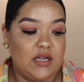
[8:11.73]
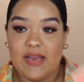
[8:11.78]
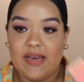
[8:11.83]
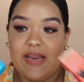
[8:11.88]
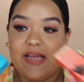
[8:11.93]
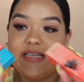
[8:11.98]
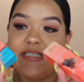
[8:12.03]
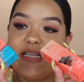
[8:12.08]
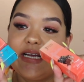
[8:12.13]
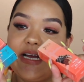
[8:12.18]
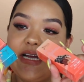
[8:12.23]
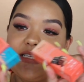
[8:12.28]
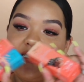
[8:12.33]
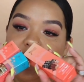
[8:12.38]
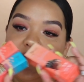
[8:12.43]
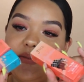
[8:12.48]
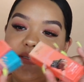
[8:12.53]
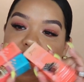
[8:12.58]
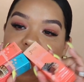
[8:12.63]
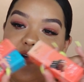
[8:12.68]
Next, I got
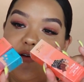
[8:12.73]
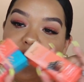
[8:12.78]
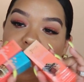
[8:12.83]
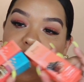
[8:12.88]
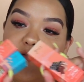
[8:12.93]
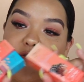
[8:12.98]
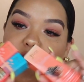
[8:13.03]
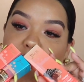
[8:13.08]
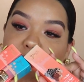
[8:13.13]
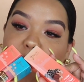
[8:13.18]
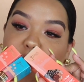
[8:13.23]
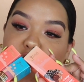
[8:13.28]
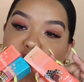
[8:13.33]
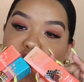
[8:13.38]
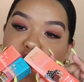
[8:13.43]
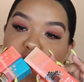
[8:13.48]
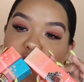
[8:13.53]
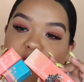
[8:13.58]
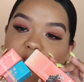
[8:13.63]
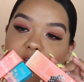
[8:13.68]
some stuff from
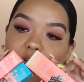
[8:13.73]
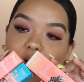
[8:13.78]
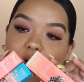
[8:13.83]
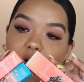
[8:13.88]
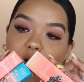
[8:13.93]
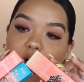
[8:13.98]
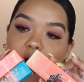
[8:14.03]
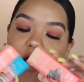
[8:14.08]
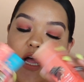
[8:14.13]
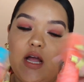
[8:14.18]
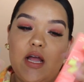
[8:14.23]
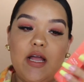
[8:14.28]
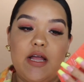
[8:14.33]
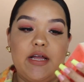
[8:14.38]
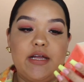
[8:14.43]
Juvia.